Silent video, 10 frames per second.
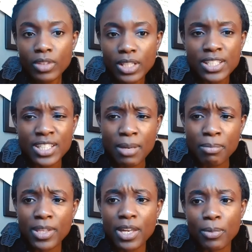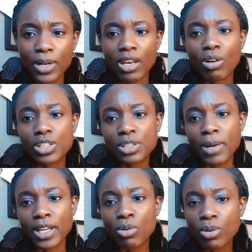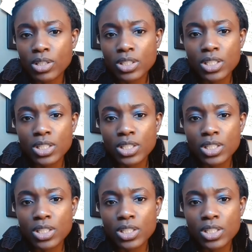Same thing when I launch my course,